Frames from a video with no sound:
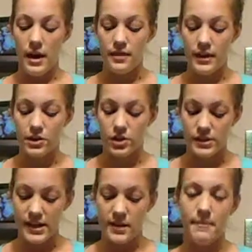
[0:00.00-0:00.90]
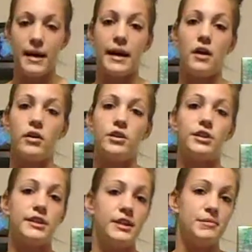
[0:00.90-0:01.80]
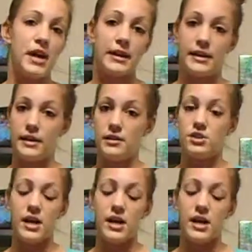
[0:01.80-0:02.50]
And then you're going to take it back out and you're going to keep checking it